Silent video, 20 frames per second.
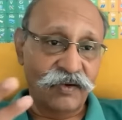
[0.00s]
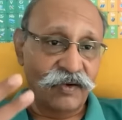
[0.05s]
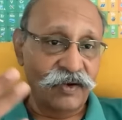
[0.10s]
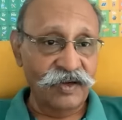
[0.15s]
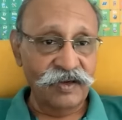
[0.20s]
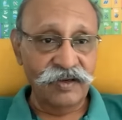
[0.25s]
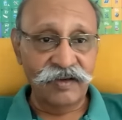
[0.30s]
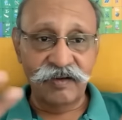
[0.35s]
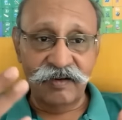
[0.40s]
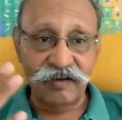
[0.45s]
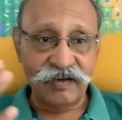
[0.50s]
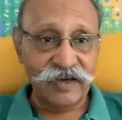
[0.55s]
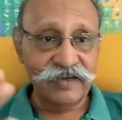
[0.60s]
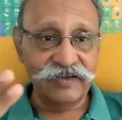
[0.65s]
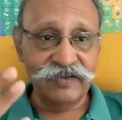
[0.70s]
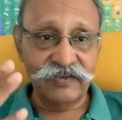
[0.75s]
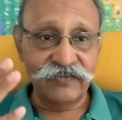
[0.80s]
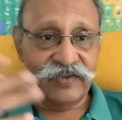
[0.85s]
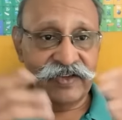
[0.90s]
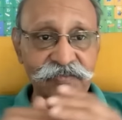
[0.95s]
All
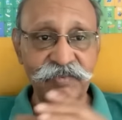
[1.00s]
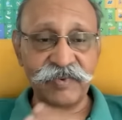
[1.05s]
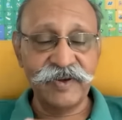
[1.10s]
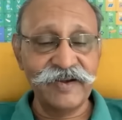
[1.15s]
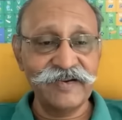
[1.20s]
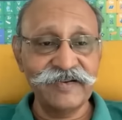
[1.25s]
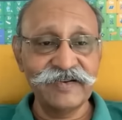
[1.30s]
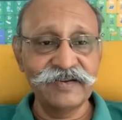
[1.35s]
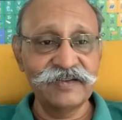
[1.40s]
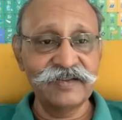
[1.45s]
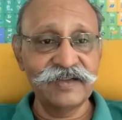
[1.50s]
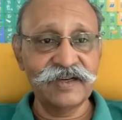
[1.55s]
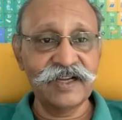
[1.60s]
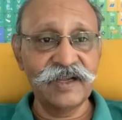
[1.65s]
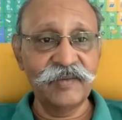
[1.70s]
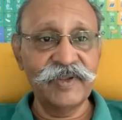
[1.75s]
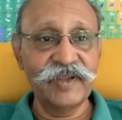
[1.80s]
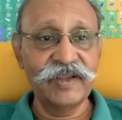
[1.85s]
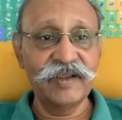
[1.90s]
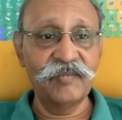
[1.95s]
kinds of explanations are
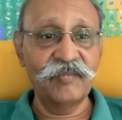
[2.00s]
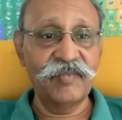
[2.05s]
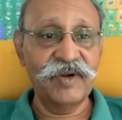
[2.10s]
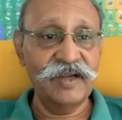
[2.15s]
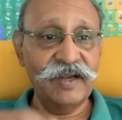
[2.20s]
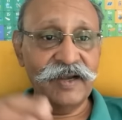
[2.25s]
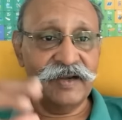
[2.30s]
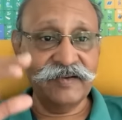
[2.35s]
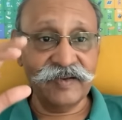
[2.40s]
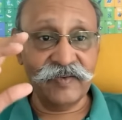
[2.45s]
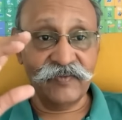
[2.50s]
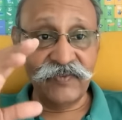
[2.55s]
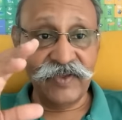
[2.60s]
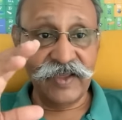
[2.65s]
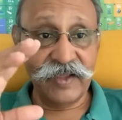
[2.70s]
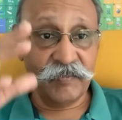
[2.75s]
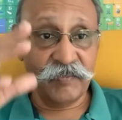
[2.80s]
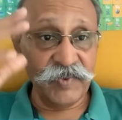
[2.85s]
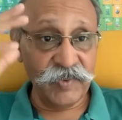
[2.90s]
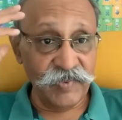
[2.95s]
coming, but
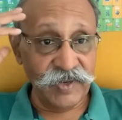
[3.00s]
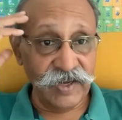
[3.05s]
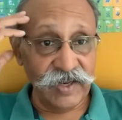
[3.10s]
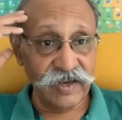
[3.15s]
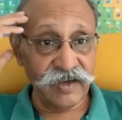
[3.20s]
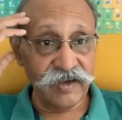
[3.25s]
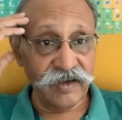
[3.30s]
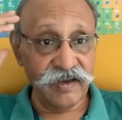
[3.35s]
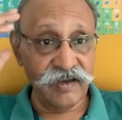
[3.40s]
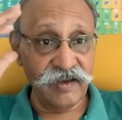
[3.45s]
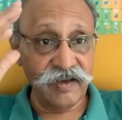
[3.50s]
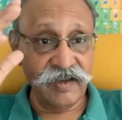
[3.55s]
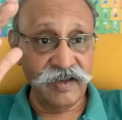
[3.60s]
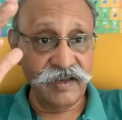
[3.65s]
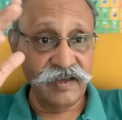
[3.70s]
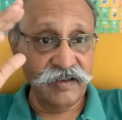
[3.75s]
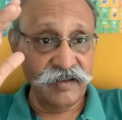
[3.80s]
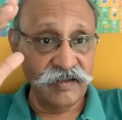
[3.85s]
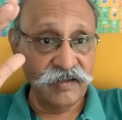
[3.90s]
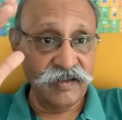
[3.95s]
somewhere people are
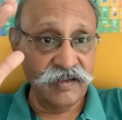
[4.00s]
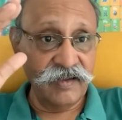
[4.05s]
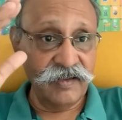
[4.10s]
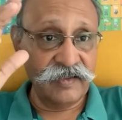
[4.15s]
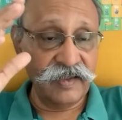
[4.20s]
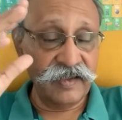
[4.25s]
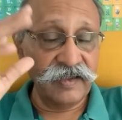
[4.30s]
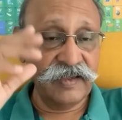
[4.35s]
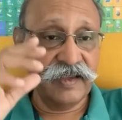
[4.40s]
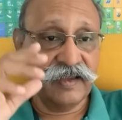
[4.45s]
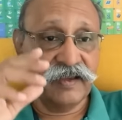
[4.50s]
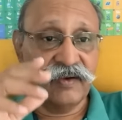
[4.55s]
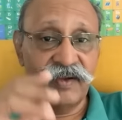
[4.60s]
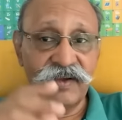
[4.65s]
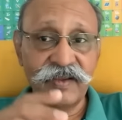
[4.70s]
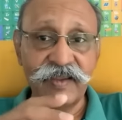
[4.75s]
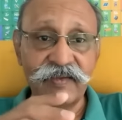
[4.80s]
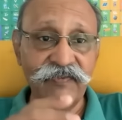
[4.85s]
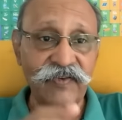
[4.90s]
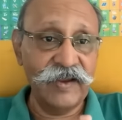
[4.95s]
thinking,
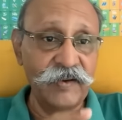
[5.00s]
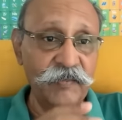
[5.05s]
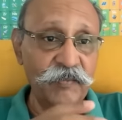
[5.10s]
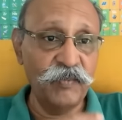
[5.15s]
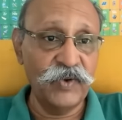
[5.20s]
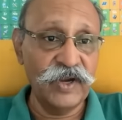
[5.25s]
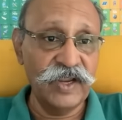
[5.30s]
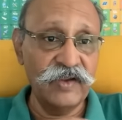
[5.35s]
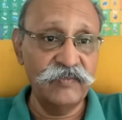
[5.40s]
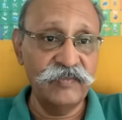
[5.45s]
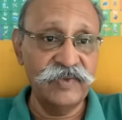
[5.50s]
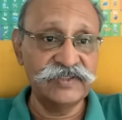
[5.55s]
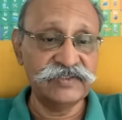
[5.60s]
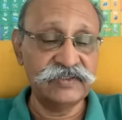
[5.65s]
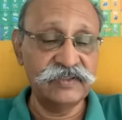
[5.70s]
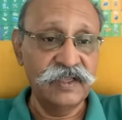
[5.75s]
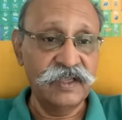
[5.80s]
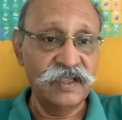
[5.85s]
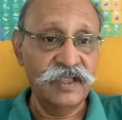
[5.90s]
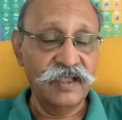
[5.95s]
look, if I give my
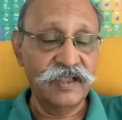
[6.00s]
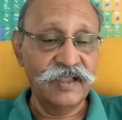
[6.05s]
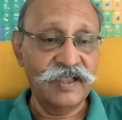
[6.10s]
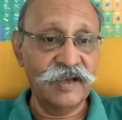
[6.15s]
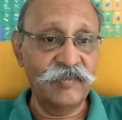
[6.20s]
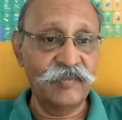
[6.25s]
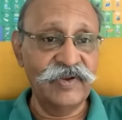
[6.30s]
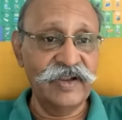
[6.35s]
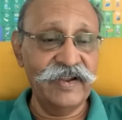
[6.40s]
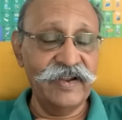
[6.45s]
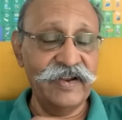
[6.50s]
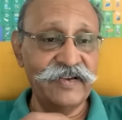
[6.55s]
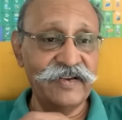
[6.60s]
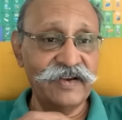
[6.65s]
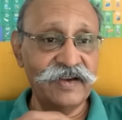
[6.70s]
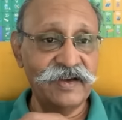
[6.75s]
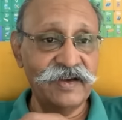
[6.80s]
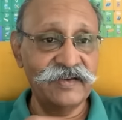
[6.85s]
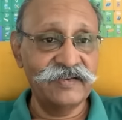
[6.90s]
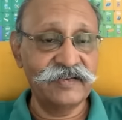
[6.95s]

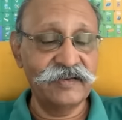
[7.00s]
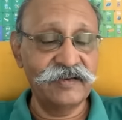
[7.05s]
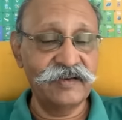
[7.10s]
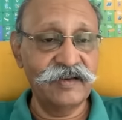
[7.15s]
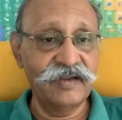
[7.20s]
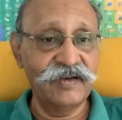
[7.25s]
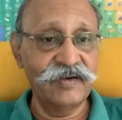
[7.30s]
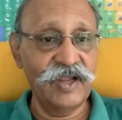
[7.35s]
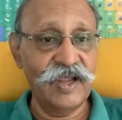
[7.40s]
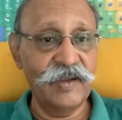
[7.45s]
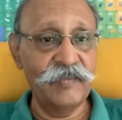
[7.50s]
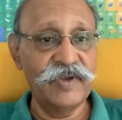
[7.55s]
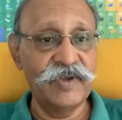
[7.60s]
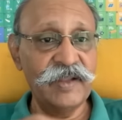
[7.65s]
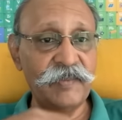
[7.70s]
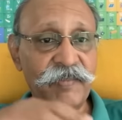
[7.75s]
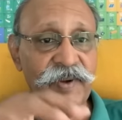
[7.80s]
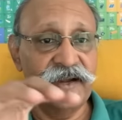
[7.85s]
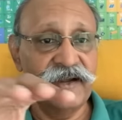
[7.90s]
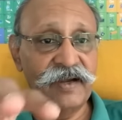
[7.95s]
communication and I'm
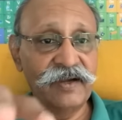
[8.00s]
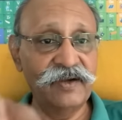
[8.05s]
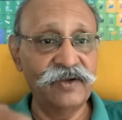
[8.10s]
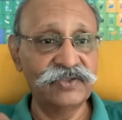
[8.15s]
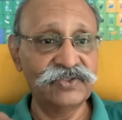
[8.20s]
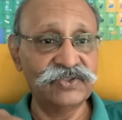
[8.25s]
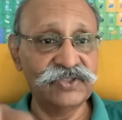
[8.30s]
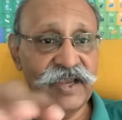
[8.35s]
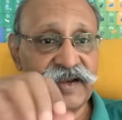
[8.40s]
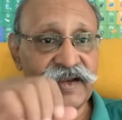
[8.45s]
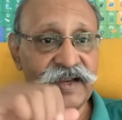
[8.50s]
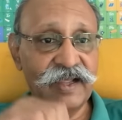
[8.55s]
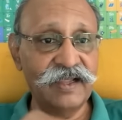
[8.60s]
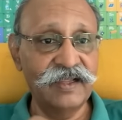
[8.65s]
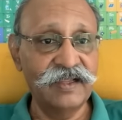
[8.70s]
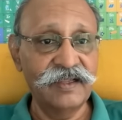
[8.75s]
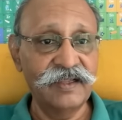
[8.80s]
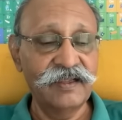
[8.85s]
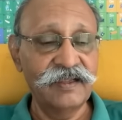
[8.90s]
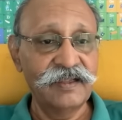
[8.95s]
dependent on
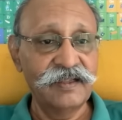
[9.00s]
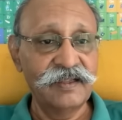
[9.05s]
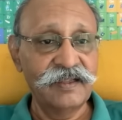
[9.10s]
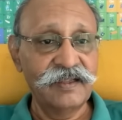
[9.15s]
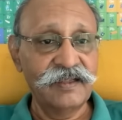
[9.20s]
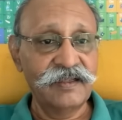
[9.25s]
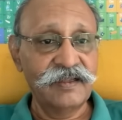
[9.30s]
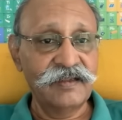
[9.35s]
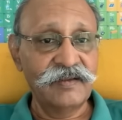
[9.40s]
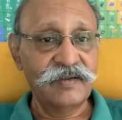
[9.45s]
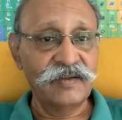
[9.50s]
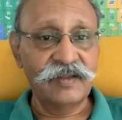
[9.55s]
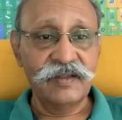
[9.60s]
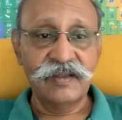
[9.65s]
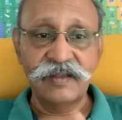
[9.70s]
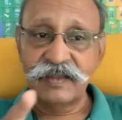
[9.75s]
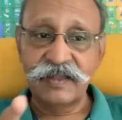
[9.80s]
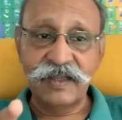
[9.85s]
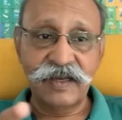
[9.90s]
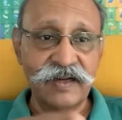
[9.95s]
China,
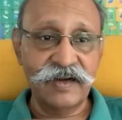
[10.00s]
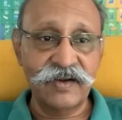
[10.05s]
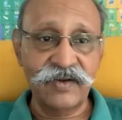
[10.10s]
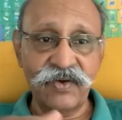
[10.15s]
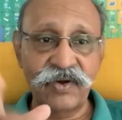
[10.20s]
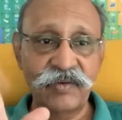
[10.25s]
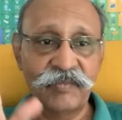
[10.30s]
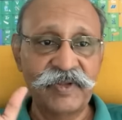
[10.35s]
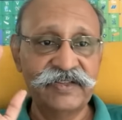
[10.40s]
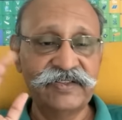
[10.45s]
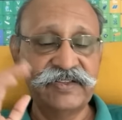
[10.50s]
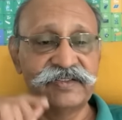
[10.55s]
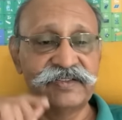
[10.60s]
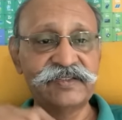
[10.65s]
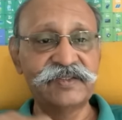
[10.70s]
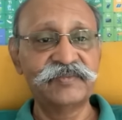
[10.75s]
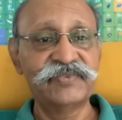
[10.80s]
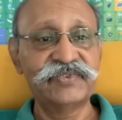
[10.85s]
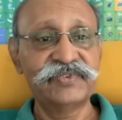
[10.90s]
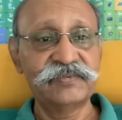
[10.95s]
they'll control my
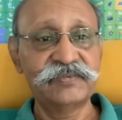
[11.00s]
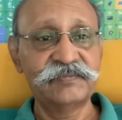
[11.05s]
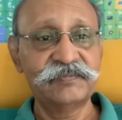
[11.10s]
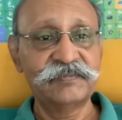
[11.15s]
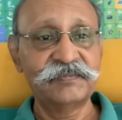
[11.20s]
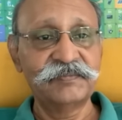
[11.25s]
systems.